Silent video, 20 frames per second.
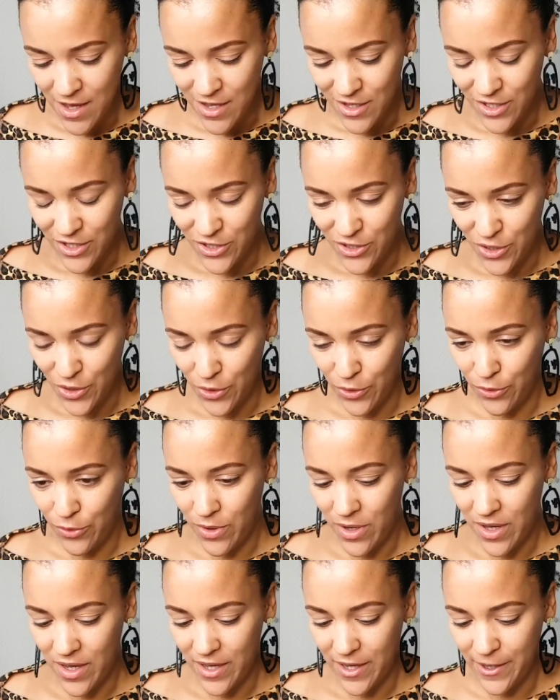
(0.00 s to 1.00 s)

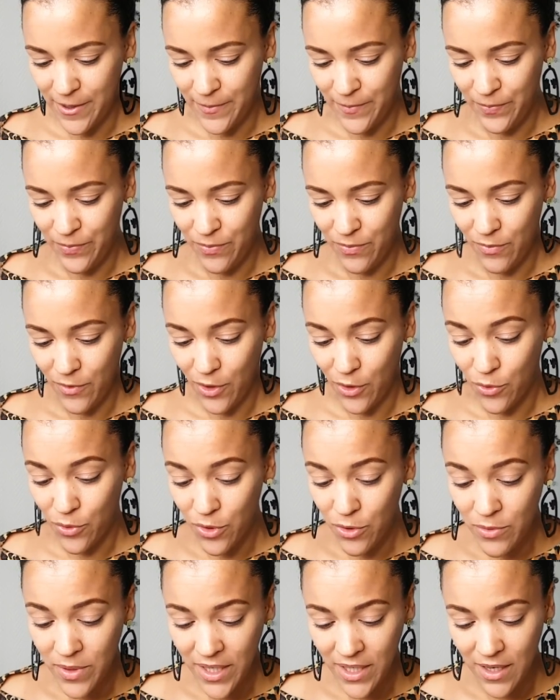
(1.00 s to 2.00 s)
So
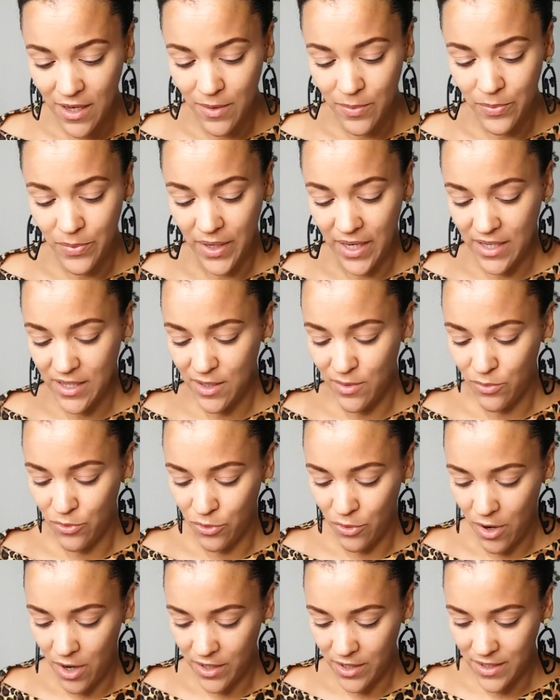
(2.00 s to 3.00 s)
growing up in the
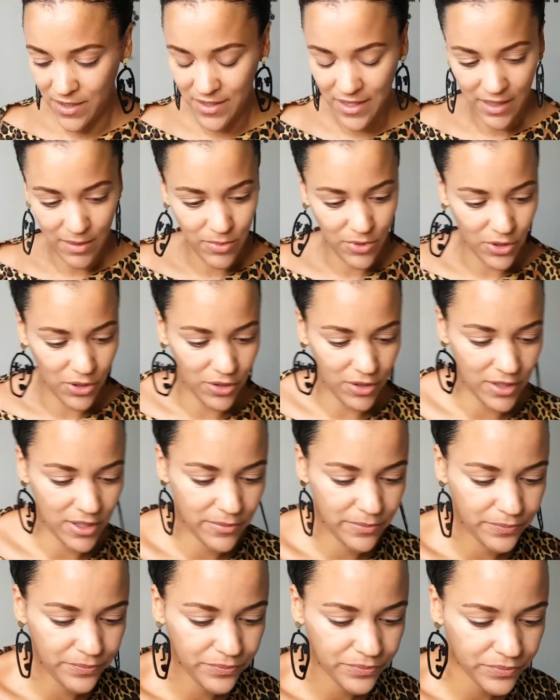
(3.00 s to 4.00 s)
Moroccan neighborhood,
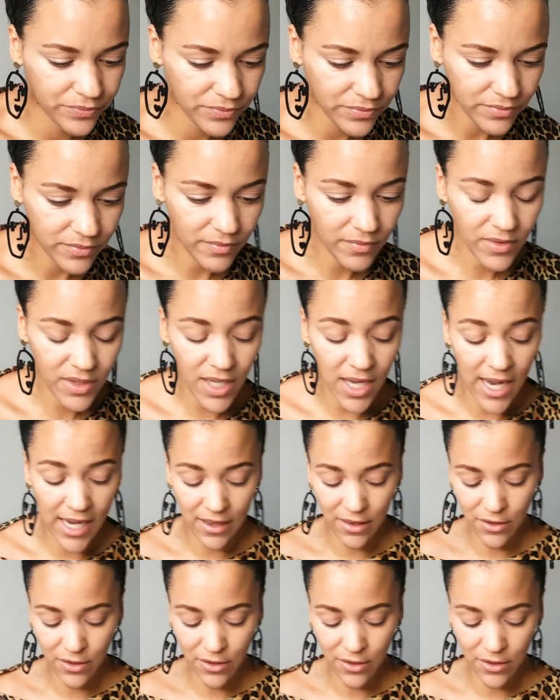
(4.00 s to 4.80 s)
I